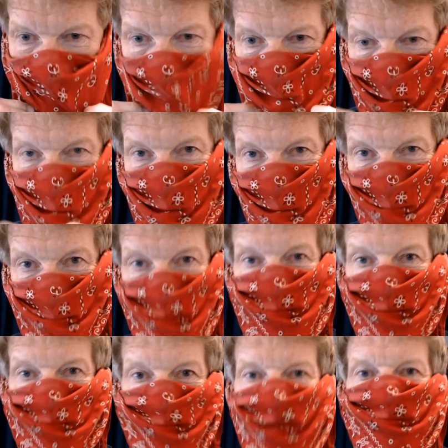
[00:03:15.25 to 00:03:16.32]
my
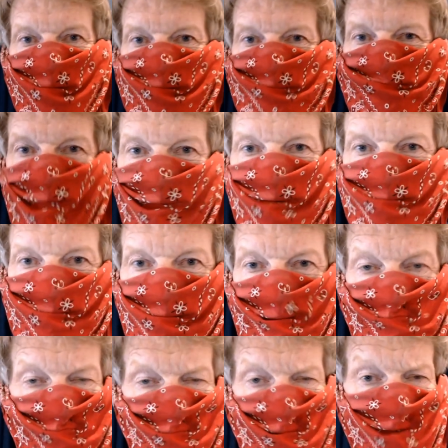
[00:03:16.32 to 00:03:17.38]
coronavirus mask.
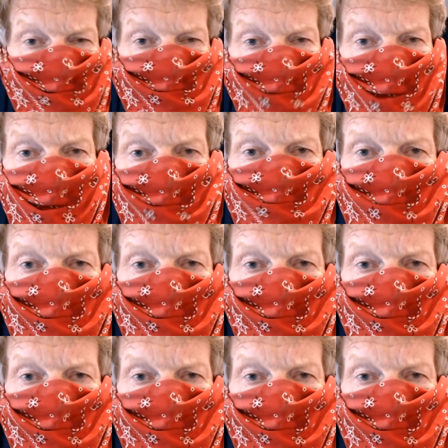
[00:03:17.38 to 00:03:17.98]
That's right.